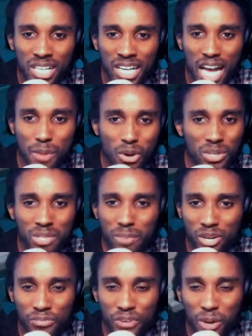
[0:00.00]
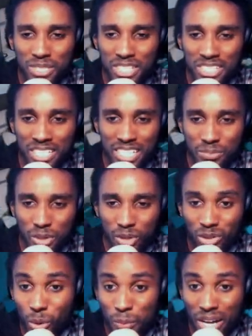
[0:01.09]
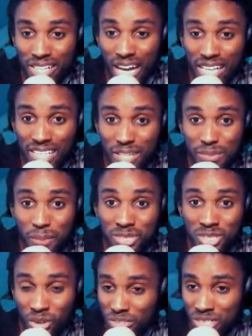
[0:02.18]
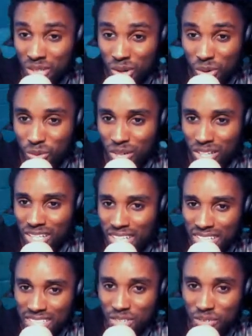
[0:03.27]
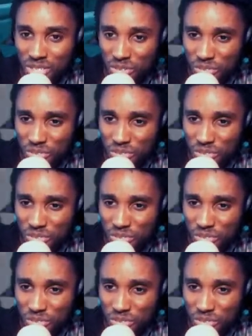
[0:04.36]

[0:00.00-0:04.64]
I'm already Michael Phelps in the jeans, bro. Oh my god, look at me, I'm surfing too. Silver Surfer?